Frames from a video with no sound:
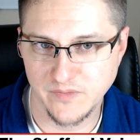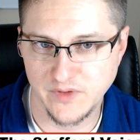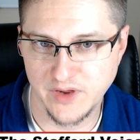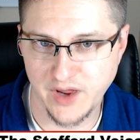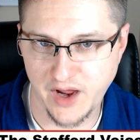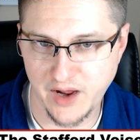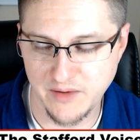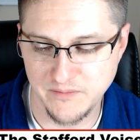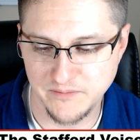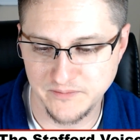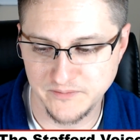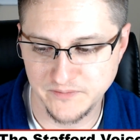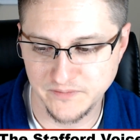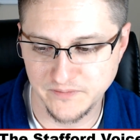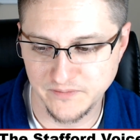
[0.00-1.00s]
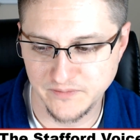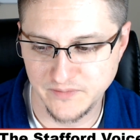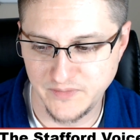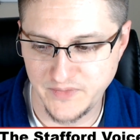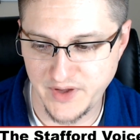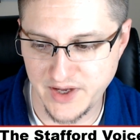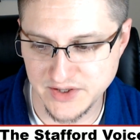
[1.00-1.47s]
Okay.
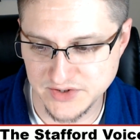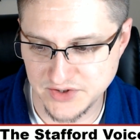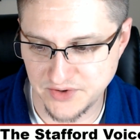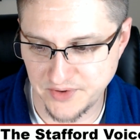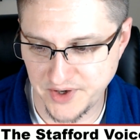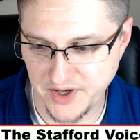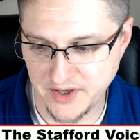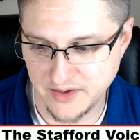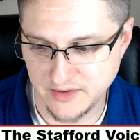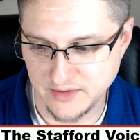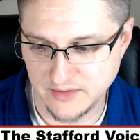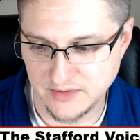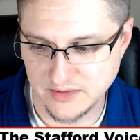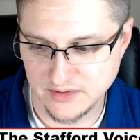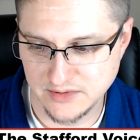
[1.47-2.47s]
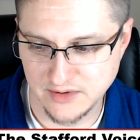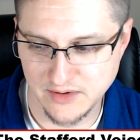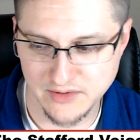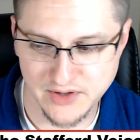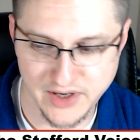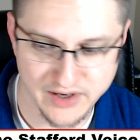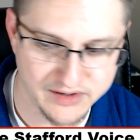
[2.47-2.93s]
History.
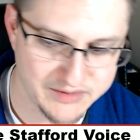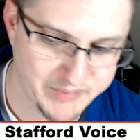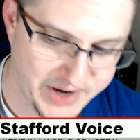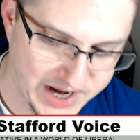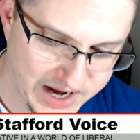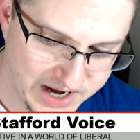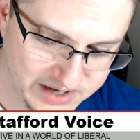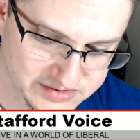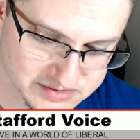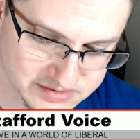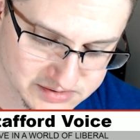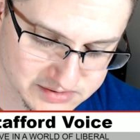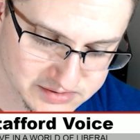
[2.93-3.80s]
Thing of the past.